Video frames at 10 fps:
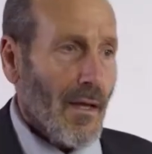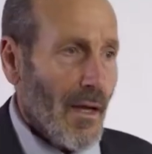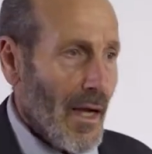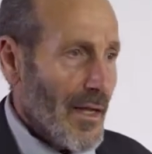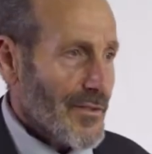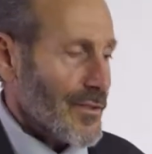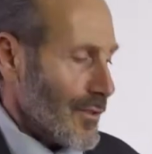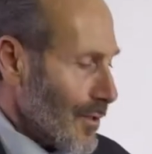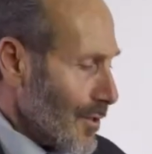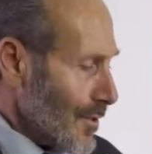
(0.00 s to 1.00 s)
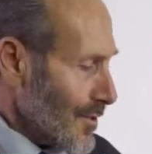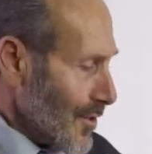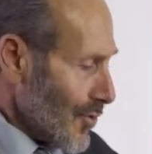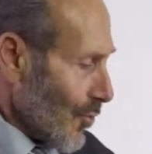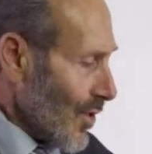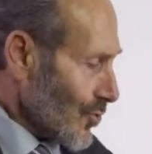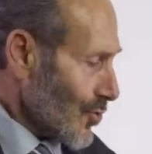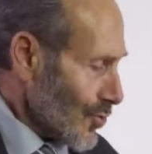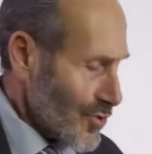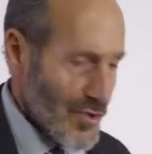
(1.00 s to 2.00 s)
And the other way to
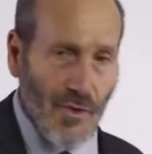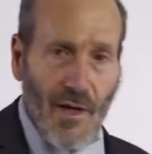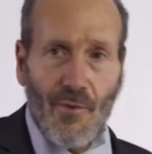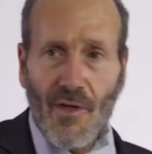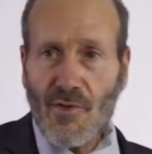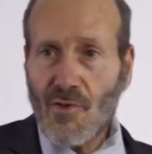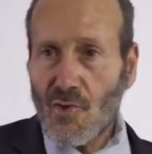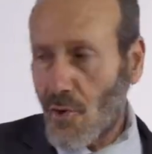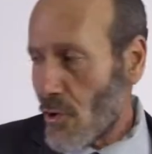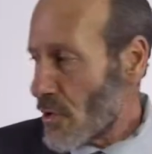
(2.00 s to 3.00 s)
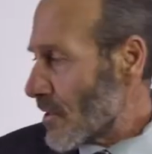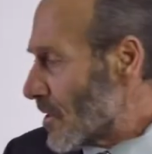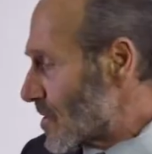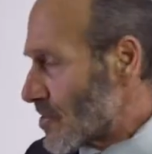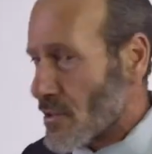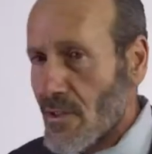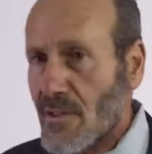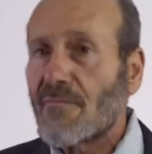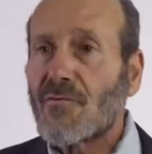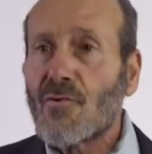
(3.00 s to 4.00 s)
use the lemon essential oil is the
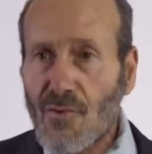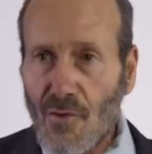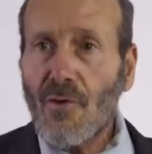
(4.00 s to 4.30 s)
diffuser,